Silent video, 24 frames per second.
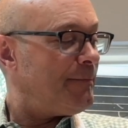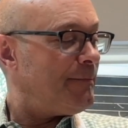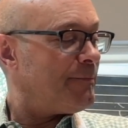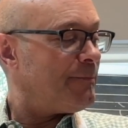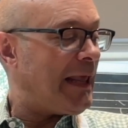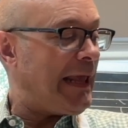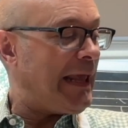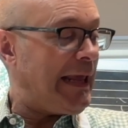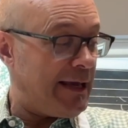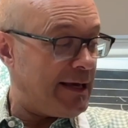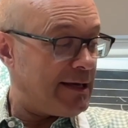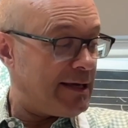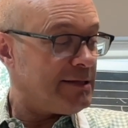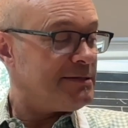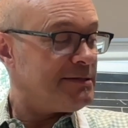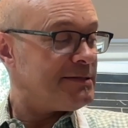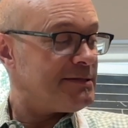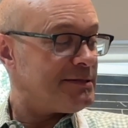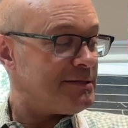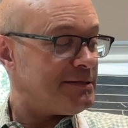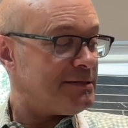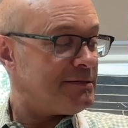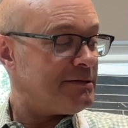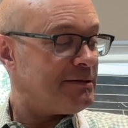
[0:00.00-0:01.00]

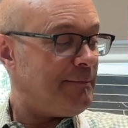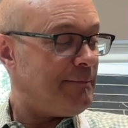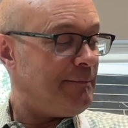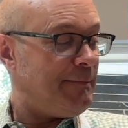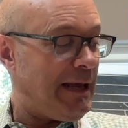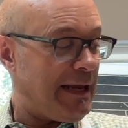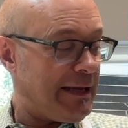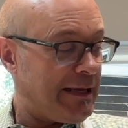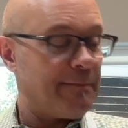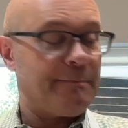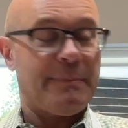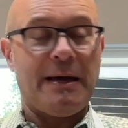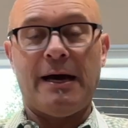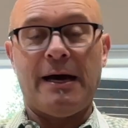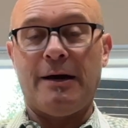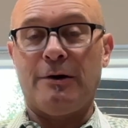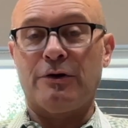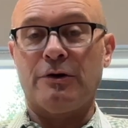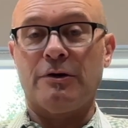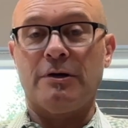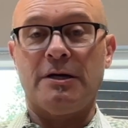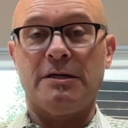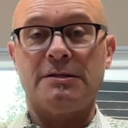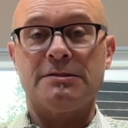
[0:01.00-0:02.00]
eggs, baking
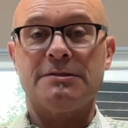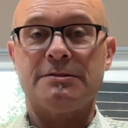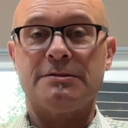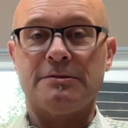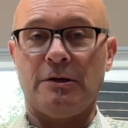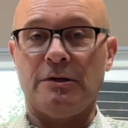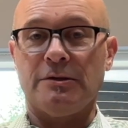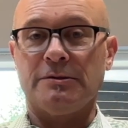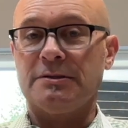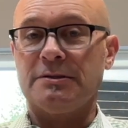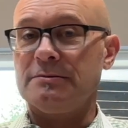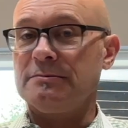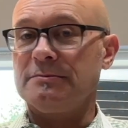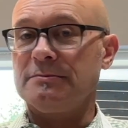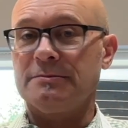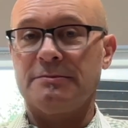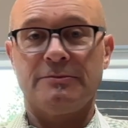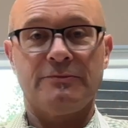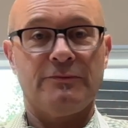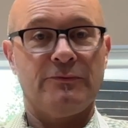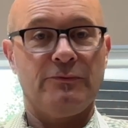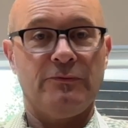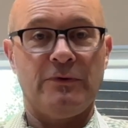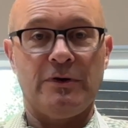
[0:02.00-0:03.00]
powder, and salt.
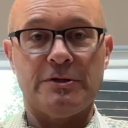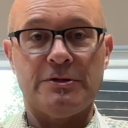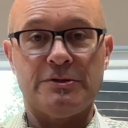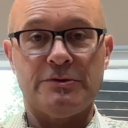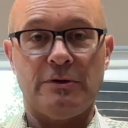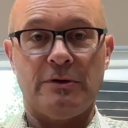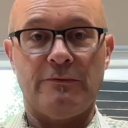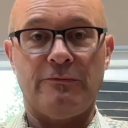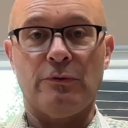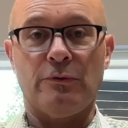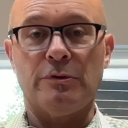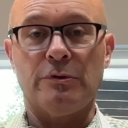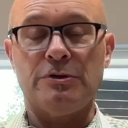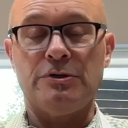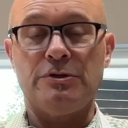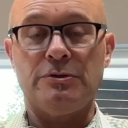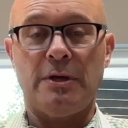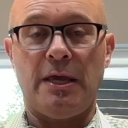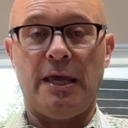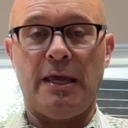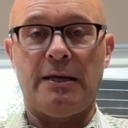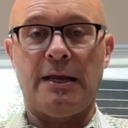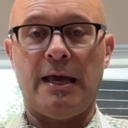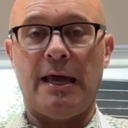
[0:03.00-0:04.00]
Very straightforward. You
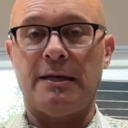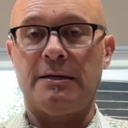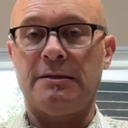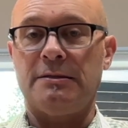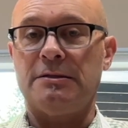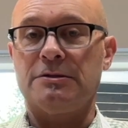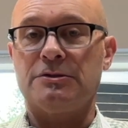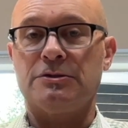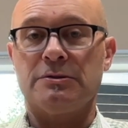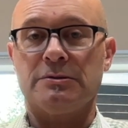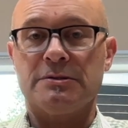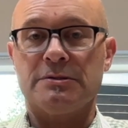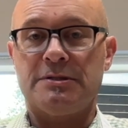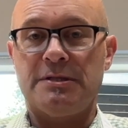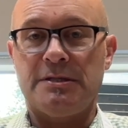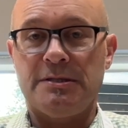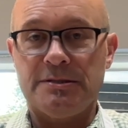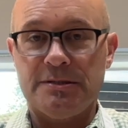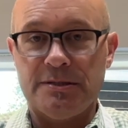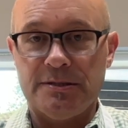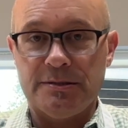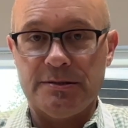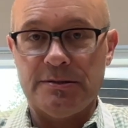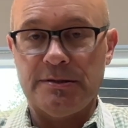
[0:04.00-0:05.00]
can add additional
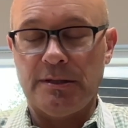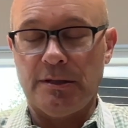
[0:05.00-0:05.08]
seasons,